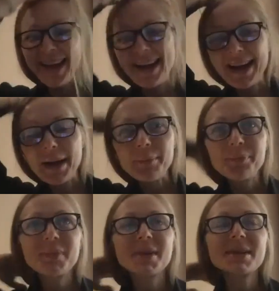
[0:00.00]

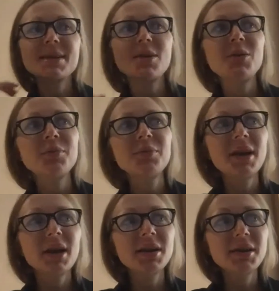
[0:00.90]
um, so,
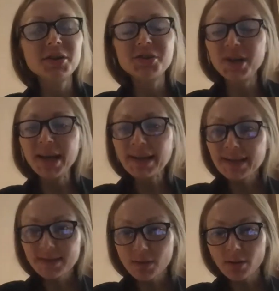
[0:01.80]
uh,
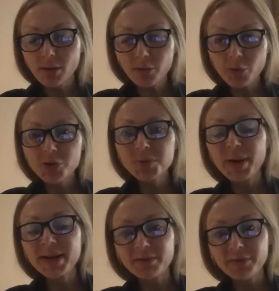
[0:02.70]
genetics, of course,
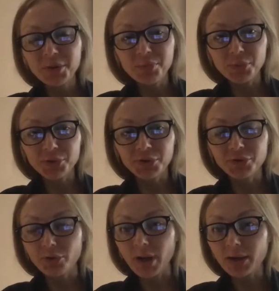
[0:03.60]
plays a very
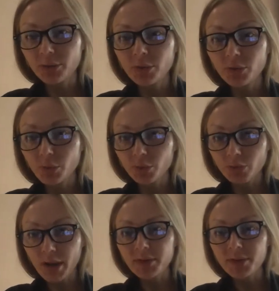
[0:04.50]
important role. I do not yeah. want to
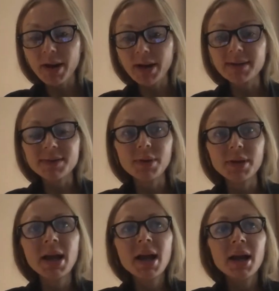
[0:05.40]
undermine this
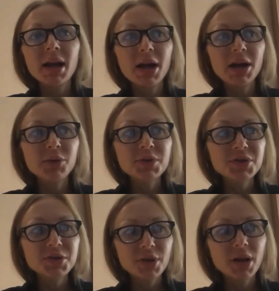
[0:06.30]
one. Sure. Uh, it
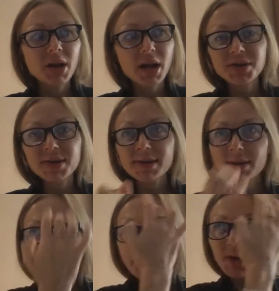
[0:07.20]
was I just
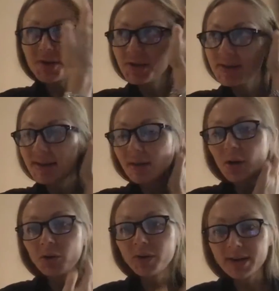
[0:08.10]
mentioned this in the
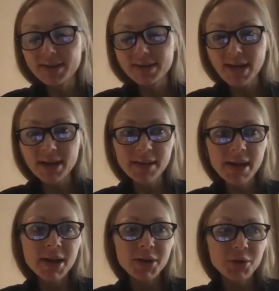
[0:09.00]
context that
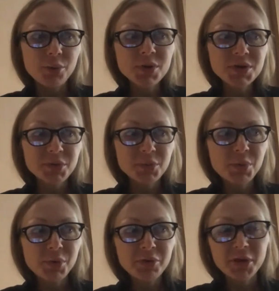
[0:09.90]
you know most of the
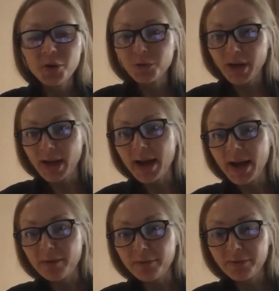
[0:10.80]
people think, okay, I
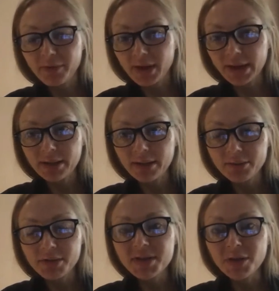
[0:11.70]
have uh,
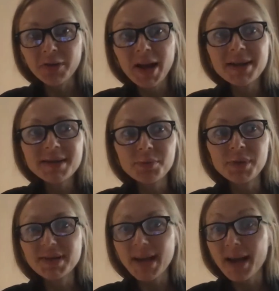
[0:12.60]
risk of cancer
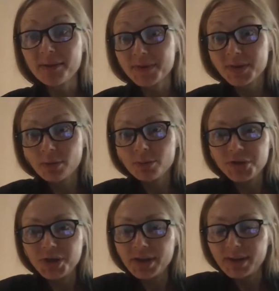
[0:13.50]
means I have some
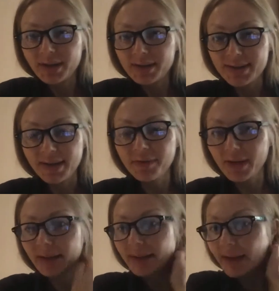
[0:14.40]
gene that is right.
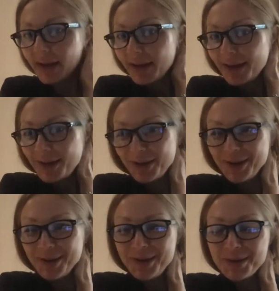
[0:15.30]
definitely
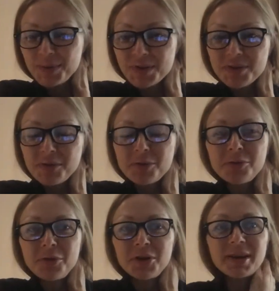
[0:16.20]
uh, responsible
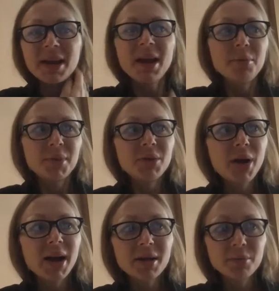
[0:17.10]
for it.
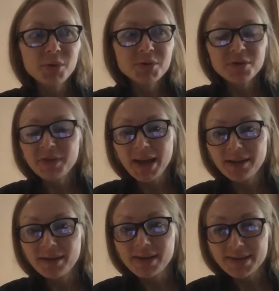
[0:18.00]
Meanwhile, in most of the
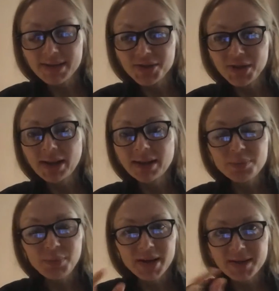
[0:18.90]
entities, the
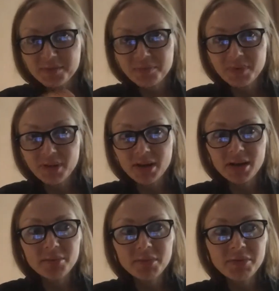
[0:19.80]
genetics plays
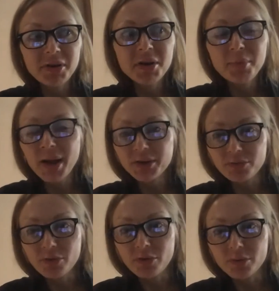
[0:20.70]
um, a very minor
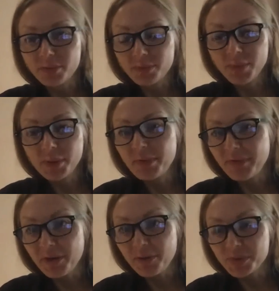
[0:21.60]
role, maybe
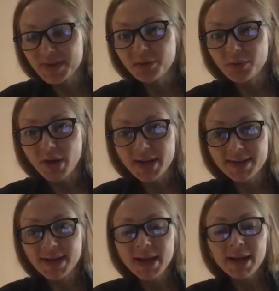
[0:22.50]
five percent or
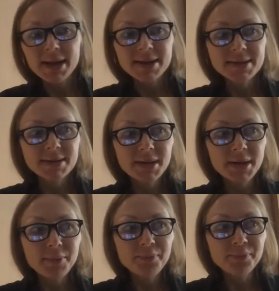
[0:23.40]
less is
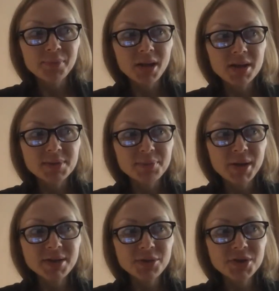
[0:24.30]
um, is
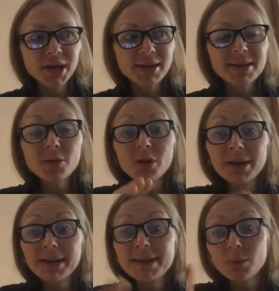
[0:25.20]
based on genetics, or
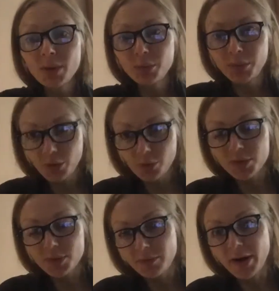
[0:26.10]
at least what we know
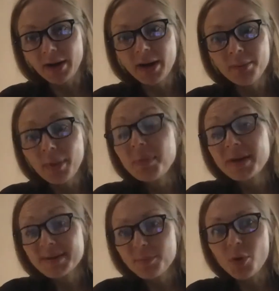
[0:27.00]
so far. Maybe
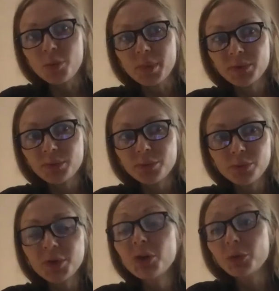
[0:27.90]
it's more, but
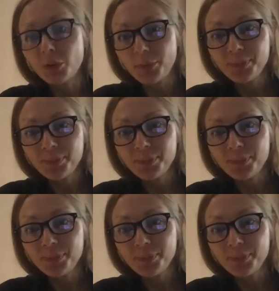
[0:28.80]
we don't know.